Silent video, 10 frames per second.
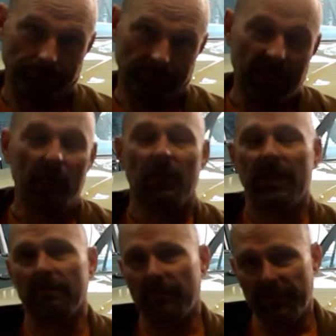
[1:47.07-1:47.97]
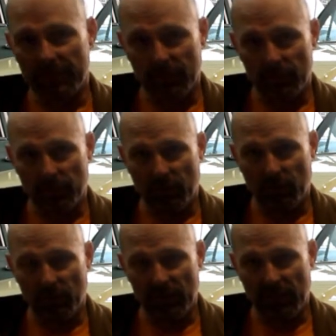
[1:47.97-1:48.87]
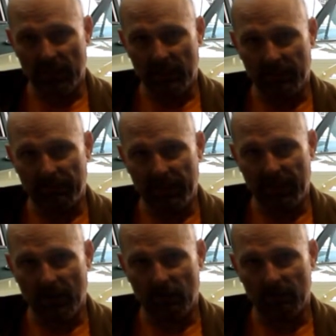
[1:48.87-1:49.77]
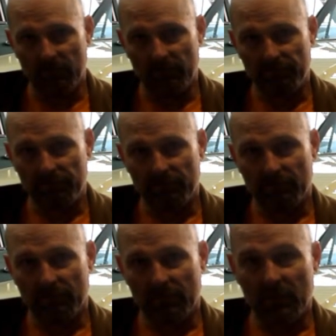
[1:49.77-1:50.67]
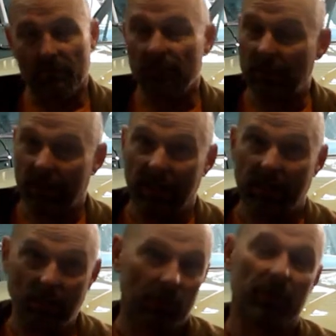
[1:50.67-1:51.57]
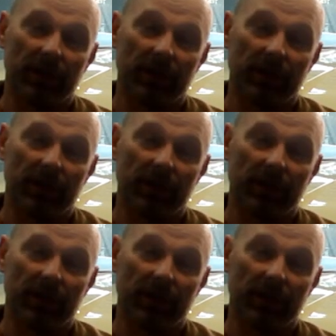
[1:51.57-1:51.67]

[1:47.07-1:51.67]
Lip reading: I will have a message for you at the end of the video, but I know you're